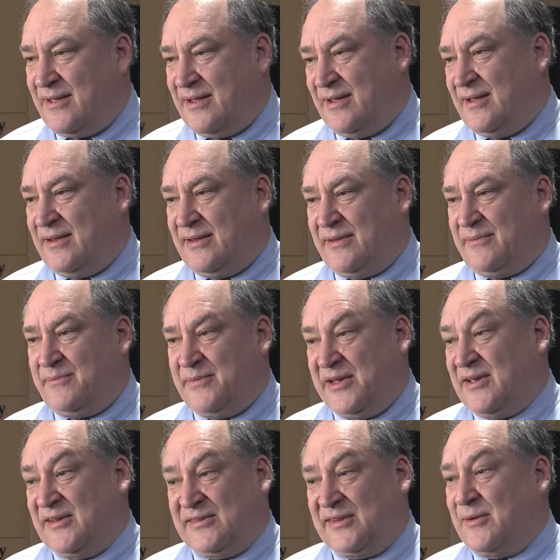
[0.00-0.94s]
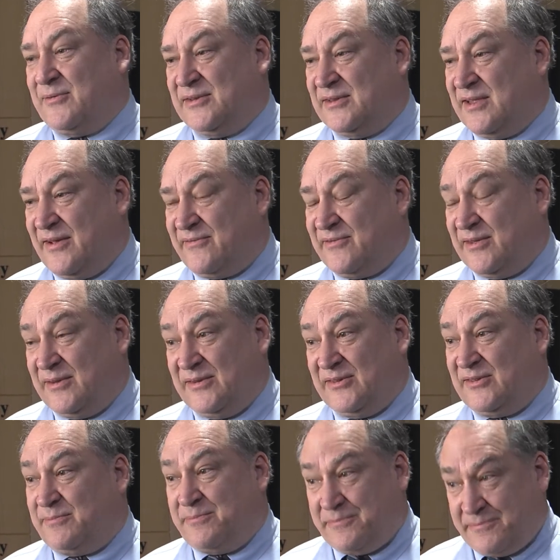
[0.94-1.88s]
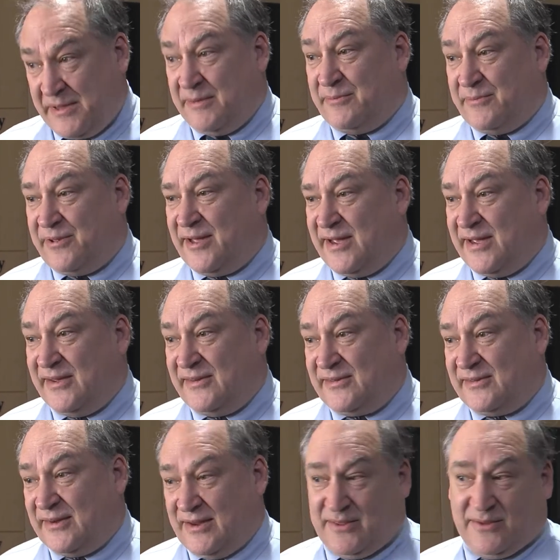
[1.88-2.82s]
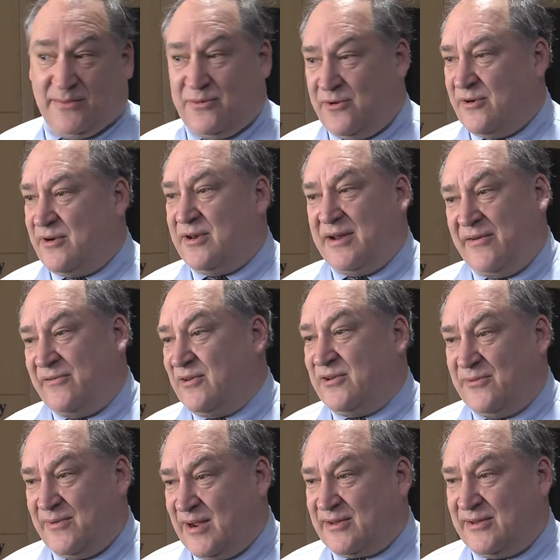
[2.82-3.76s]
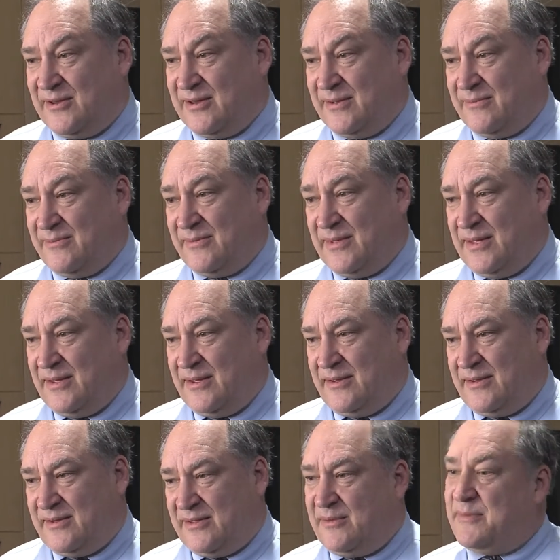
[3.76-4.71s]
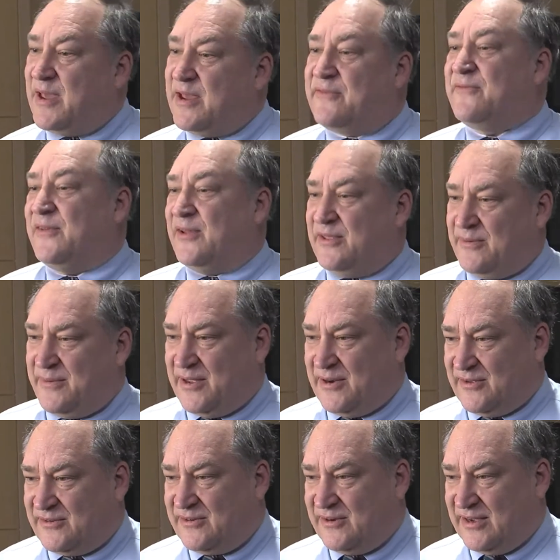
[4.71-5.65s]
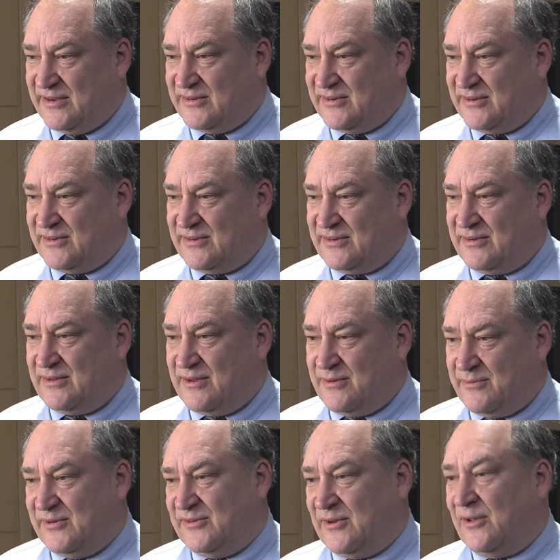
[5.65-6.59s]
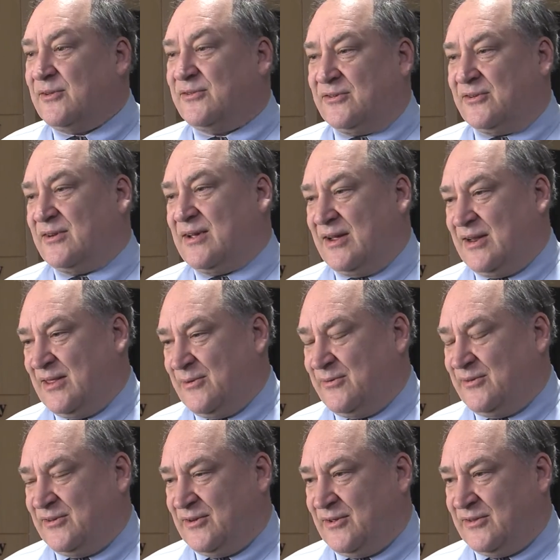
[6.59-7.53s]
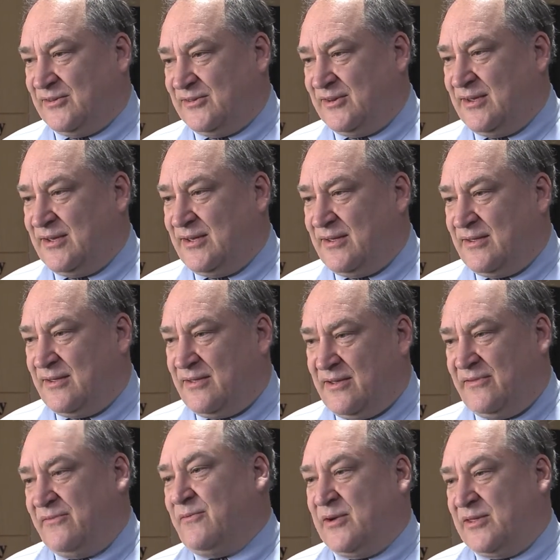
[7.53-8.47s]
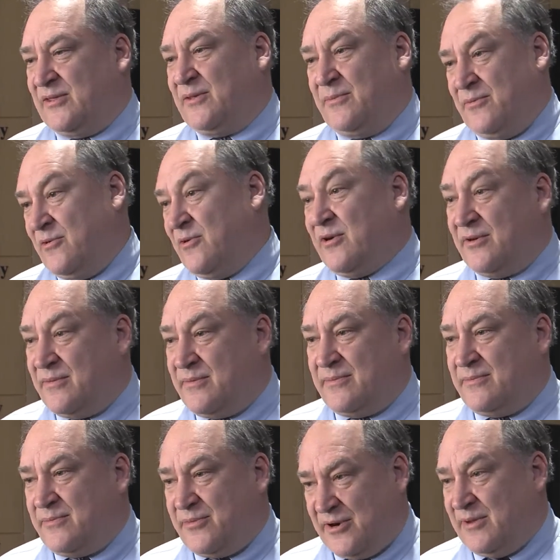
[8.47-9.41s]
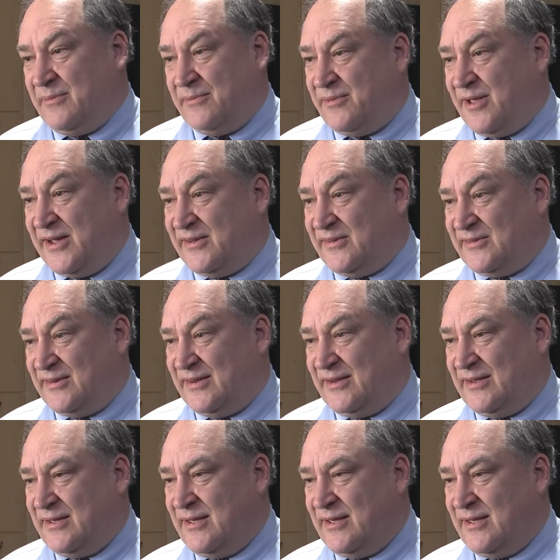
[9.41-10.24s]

And because that was left in place and the board never directed him to make fundamental changes, the results are kind of the results of what the board put in place